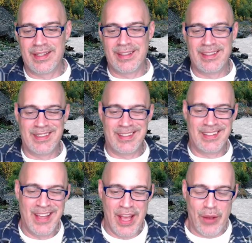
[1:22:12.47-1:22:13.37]
well,
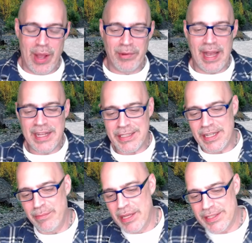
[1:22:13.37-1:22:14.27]
I'm glad you
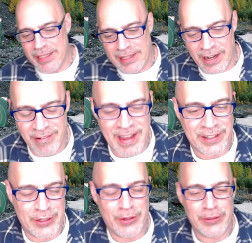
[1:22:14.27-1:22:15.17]
didn't miss it,
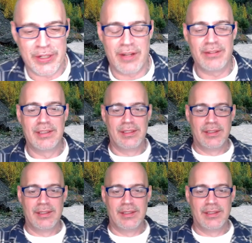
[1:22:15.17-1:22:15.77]
Carolina Gold Girl.